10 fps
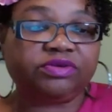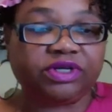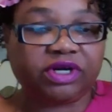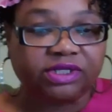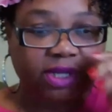
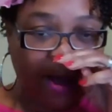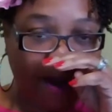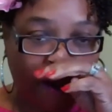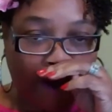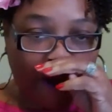nursing
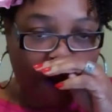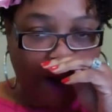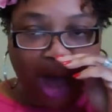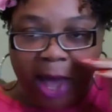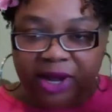home.
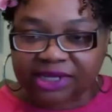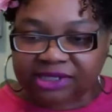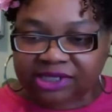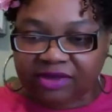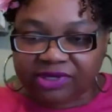Okay, let's
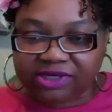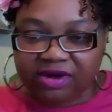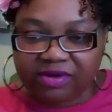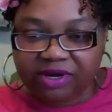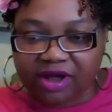see what's
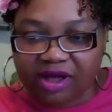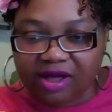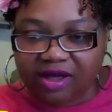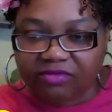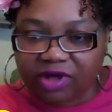going
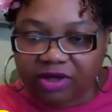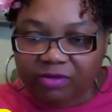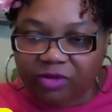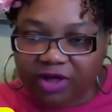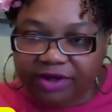on.
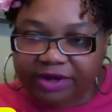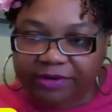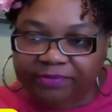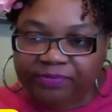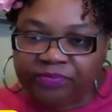Welcome,
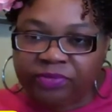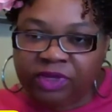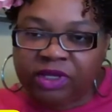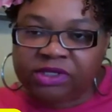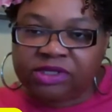welcome.
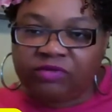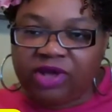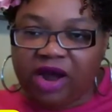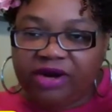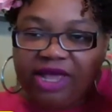So we
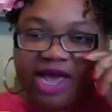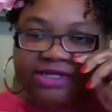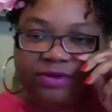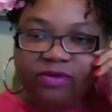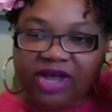already have
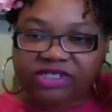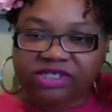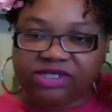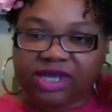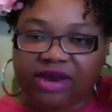some
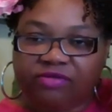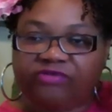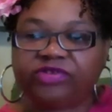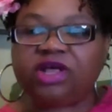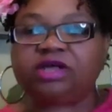questions here. Well,
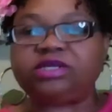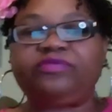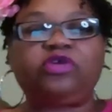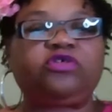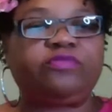for those of
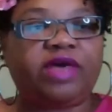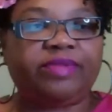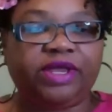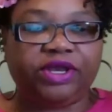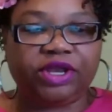you who may
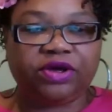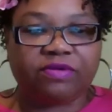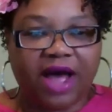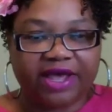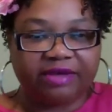be new,
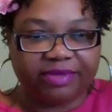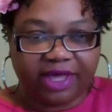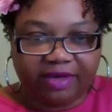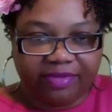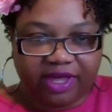I am
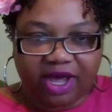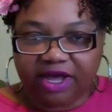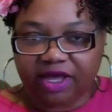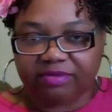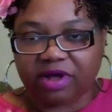Kimmi. I
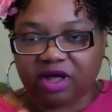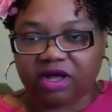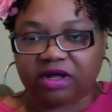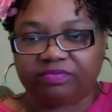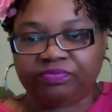am
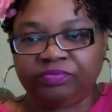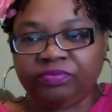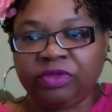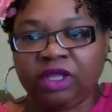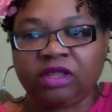um
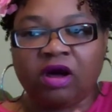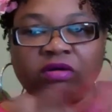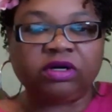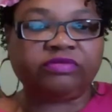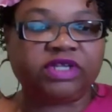the
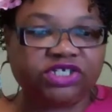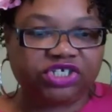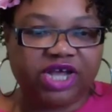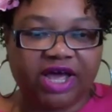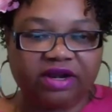owner of this
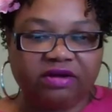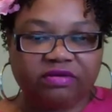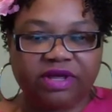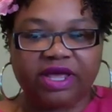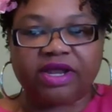
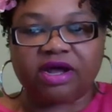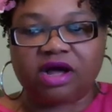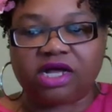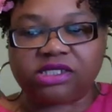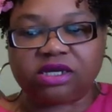channel, and I
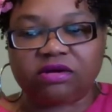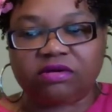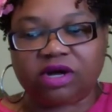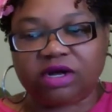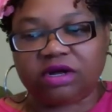also
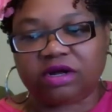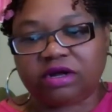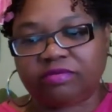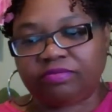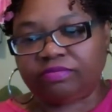
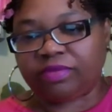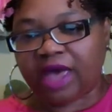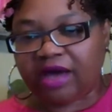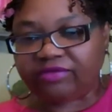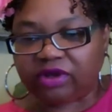um
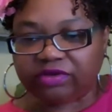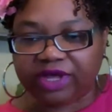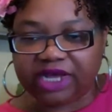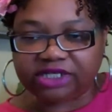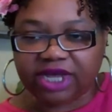have
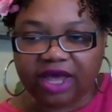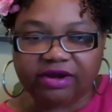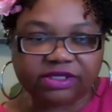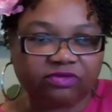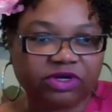notary
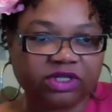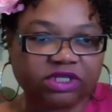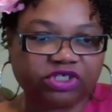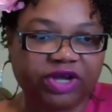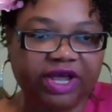educators. I'm one of the
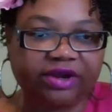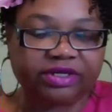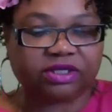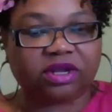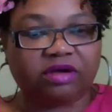
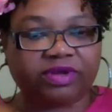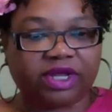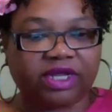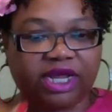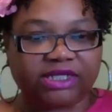trainers along with
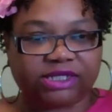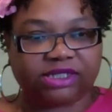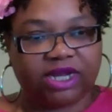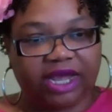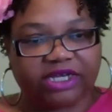Alexis
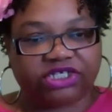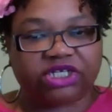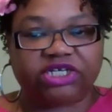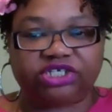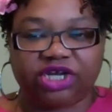and Angela
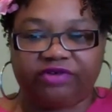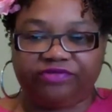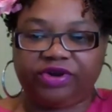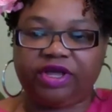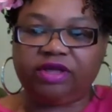and
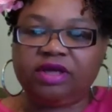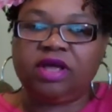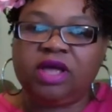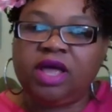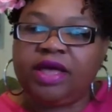Jeffrey.
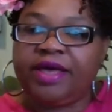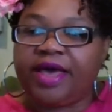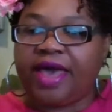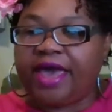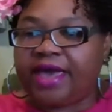
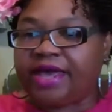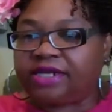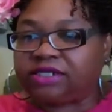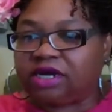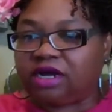
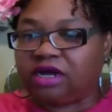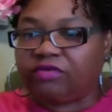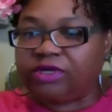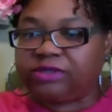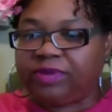And uh,
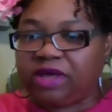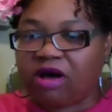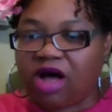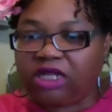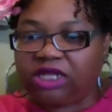we speak
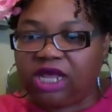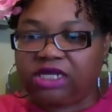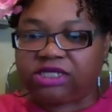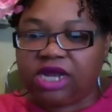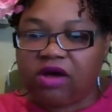all
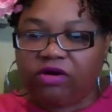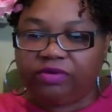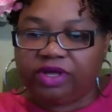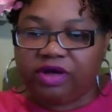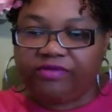things
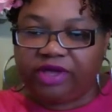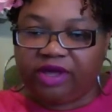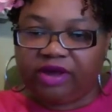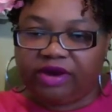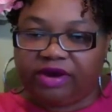notary over
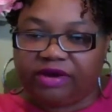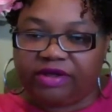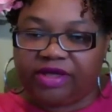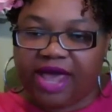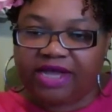here.
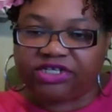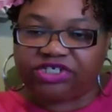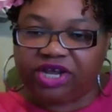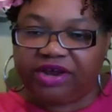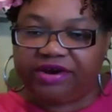Hey,
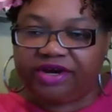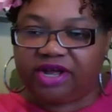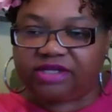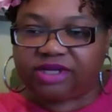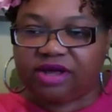Sharon,
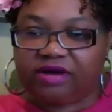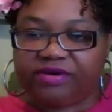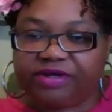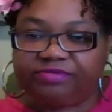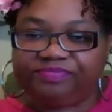how's it going?